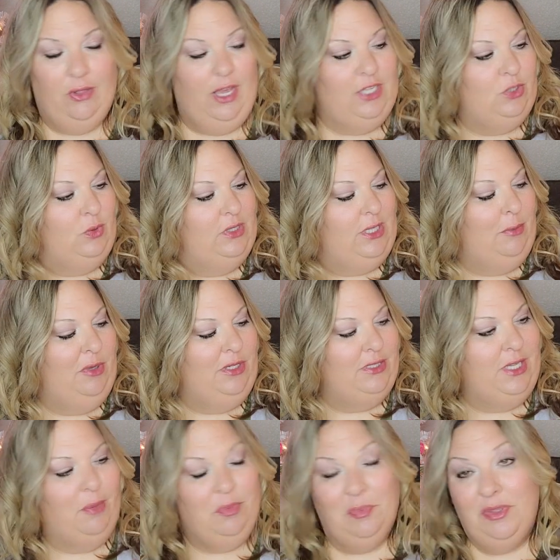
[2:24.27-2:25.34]
last ones I picked
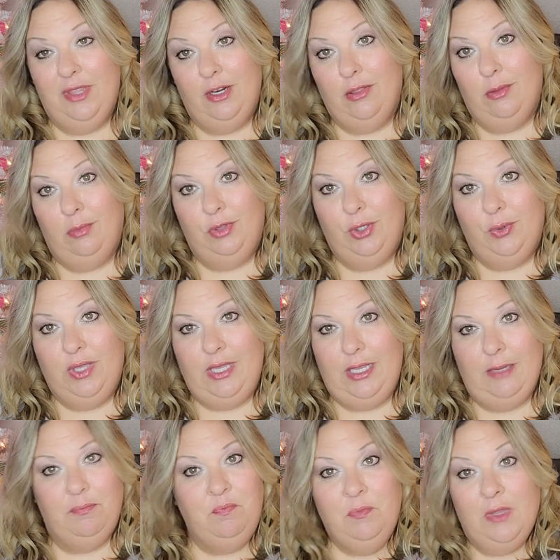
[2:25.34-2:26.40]
up, but they're the Blue
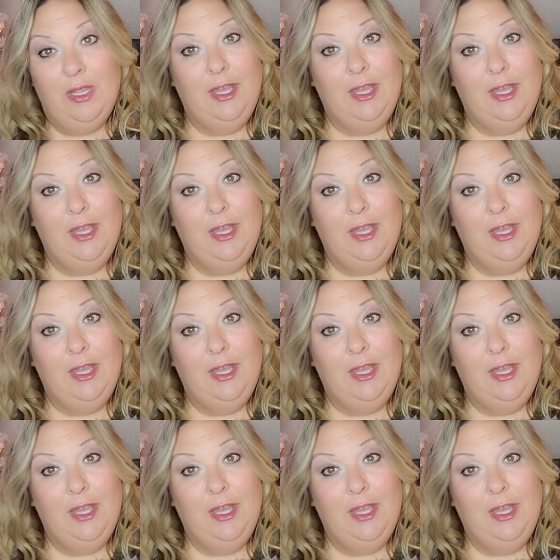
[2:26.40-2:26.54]
Heat.